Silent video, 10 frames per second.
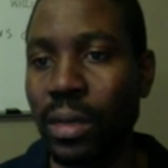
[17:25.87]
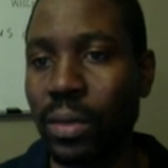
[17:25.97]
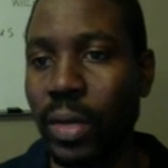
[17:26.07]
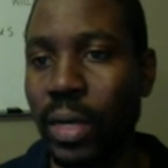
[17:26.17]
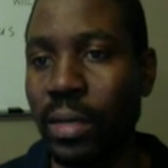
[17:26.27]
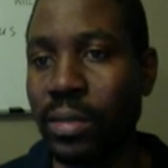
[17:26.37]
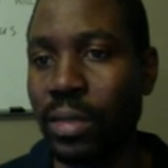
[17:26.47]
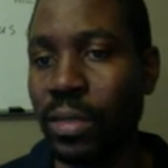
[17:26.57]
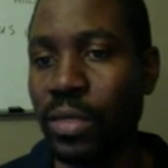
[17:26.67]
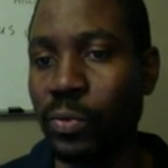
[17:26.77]
On the way
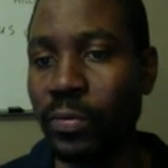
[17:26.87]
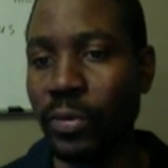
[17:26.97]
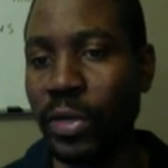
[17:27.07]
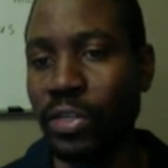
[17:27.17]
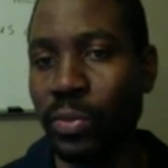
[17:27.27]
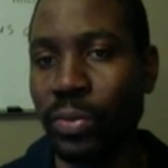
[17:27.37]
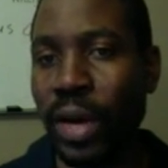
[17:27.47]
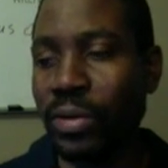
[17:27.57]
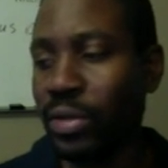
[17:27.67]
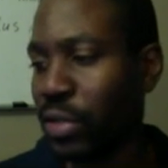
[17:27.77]
not seeing. Just refresh your
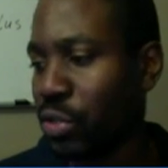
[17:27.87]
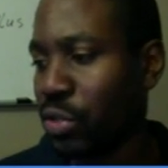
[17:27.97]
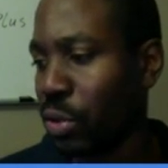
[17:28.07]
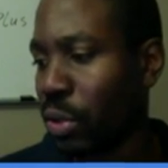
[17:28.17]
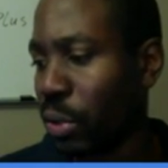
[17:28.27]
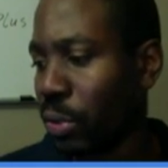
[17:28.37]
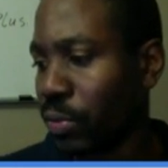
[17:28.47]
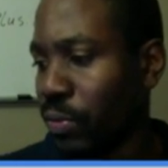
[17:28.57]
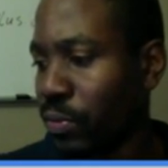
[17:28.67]
browser. You should load.